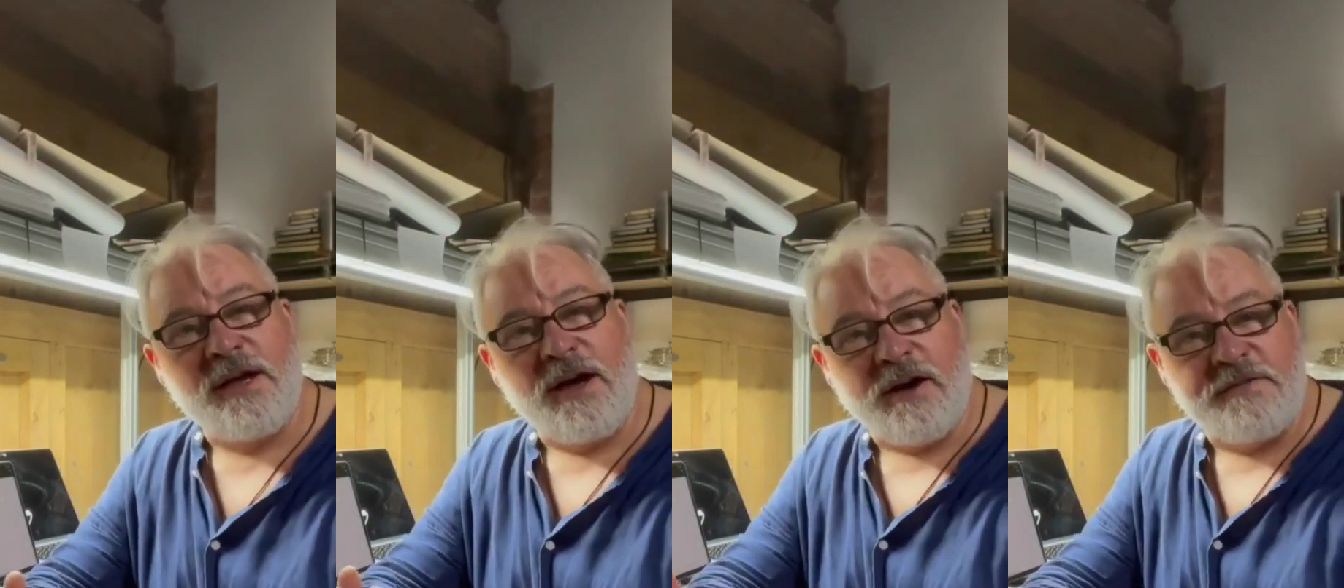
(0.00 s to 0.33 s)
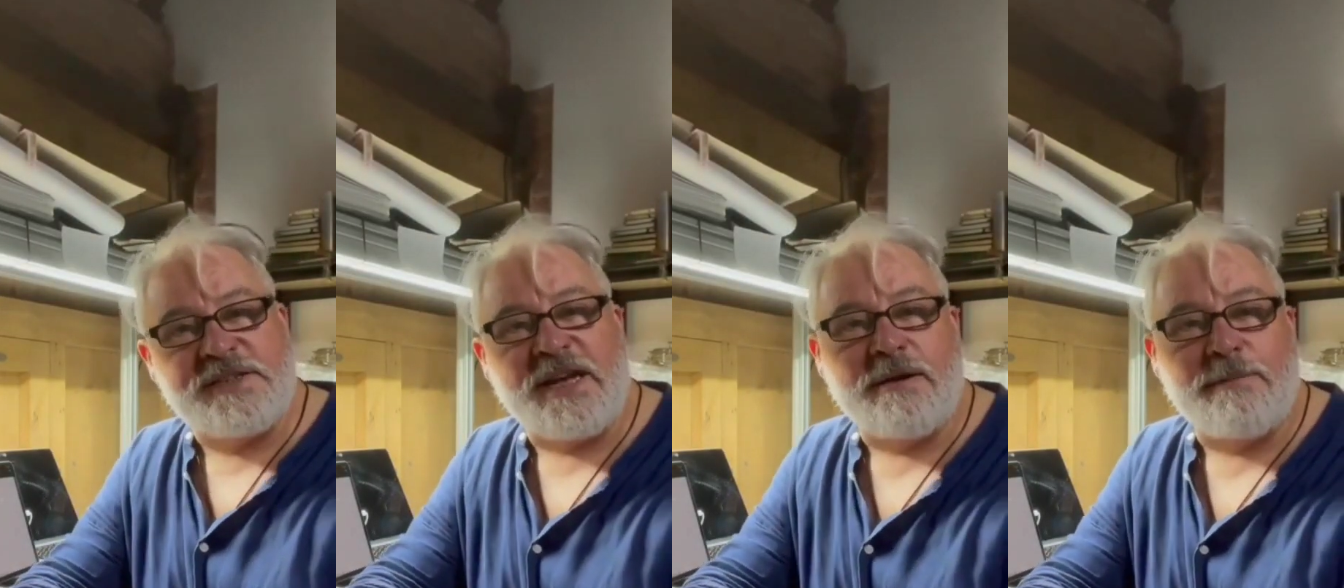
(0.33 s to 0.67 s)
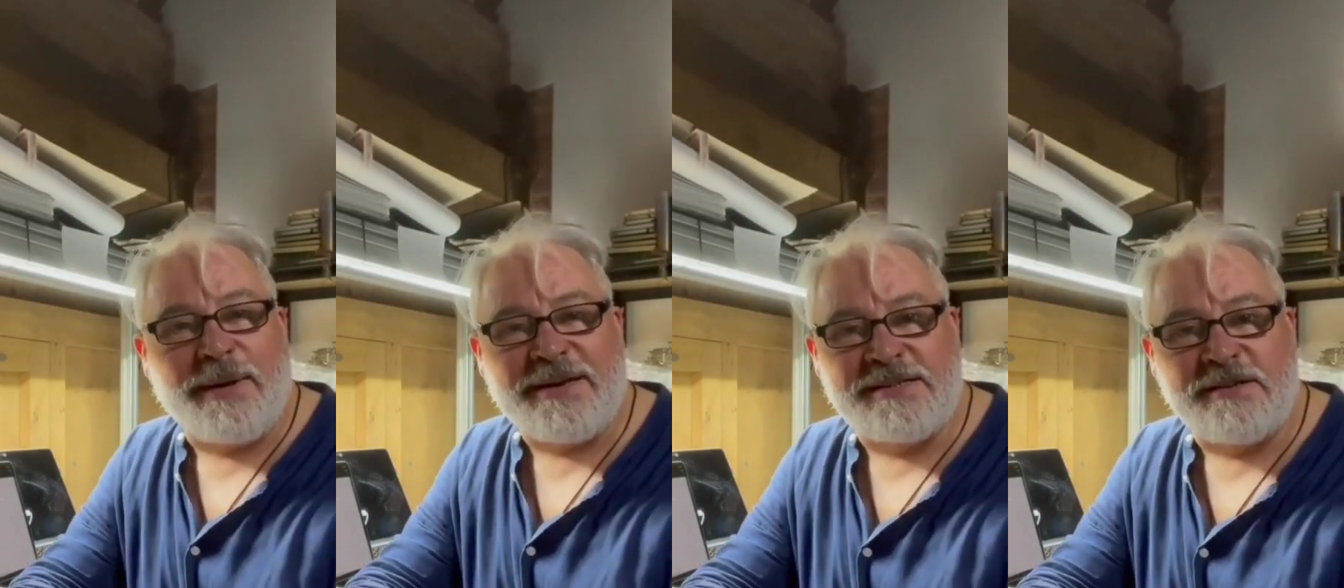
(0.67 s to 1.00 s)
I've taken
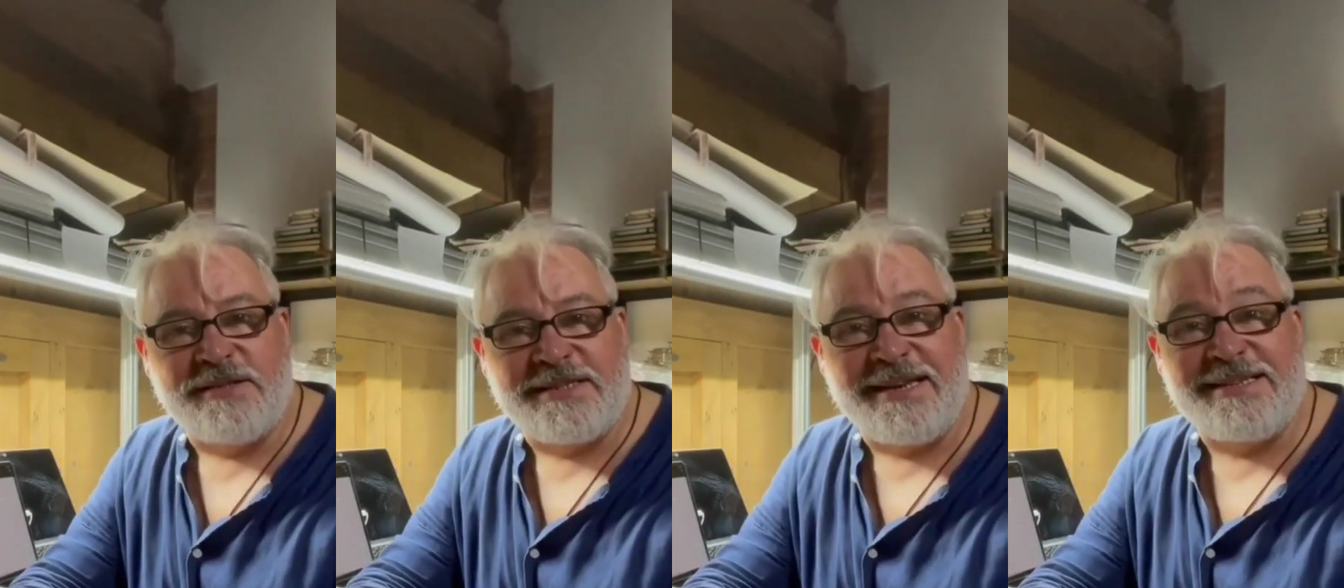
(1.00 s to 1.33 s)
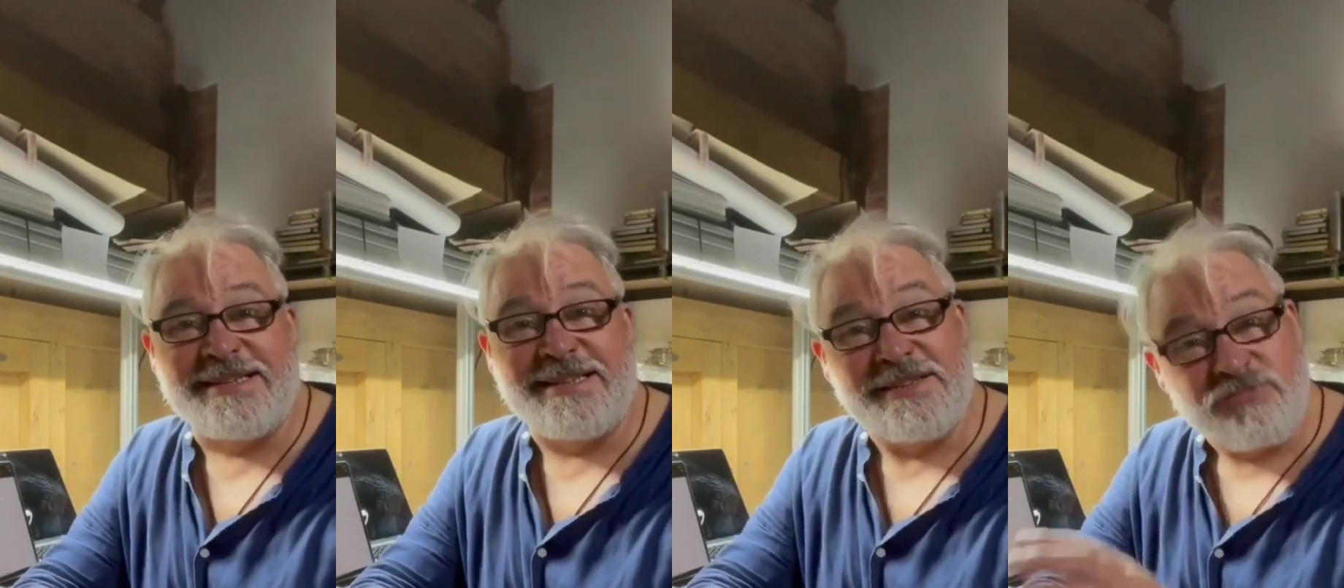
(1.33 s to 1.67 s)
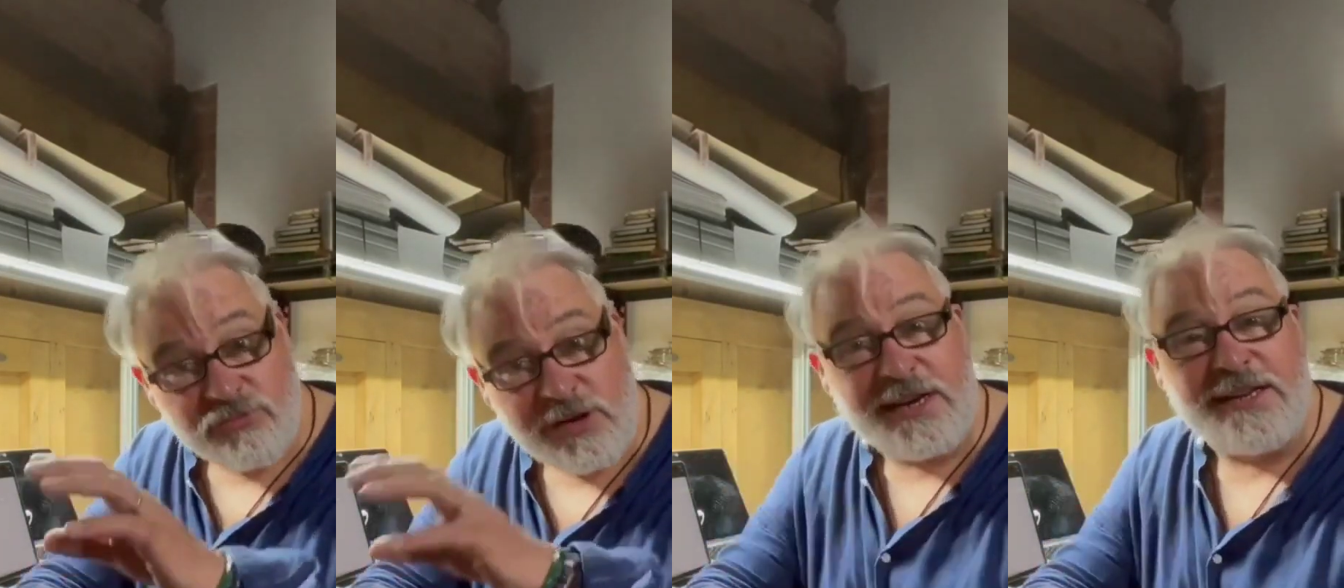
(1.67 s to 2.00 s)
baseline data that is
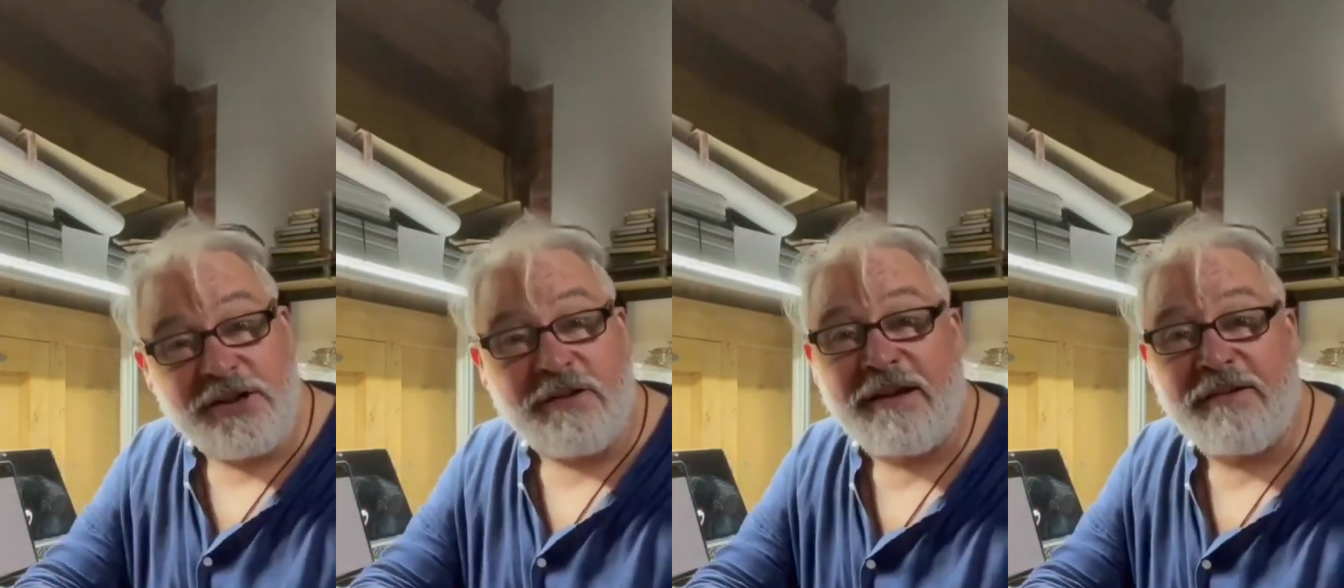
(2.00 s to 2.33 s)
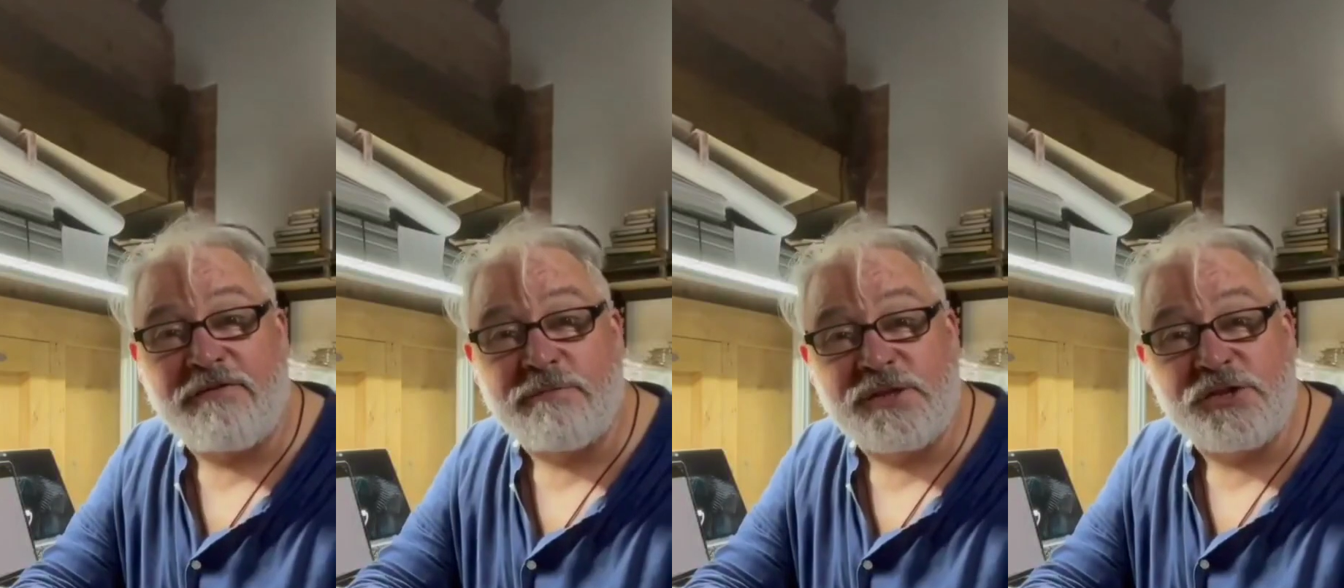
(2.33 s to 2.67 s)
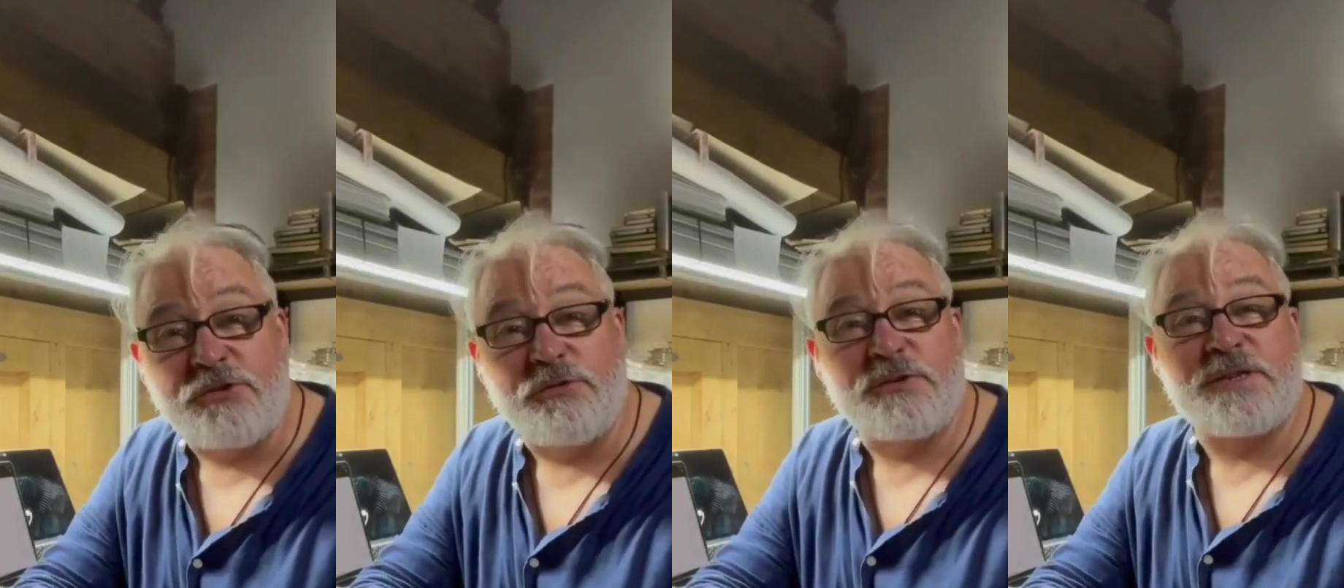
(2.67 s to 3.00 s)
really direct from
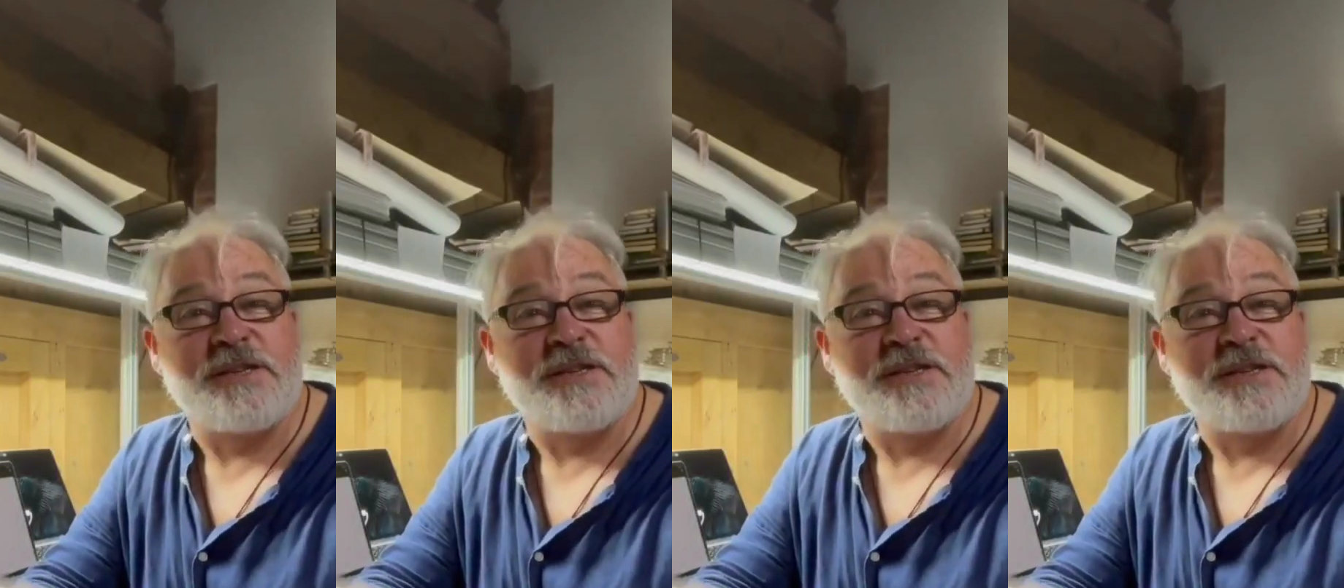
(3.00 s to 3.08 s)
source.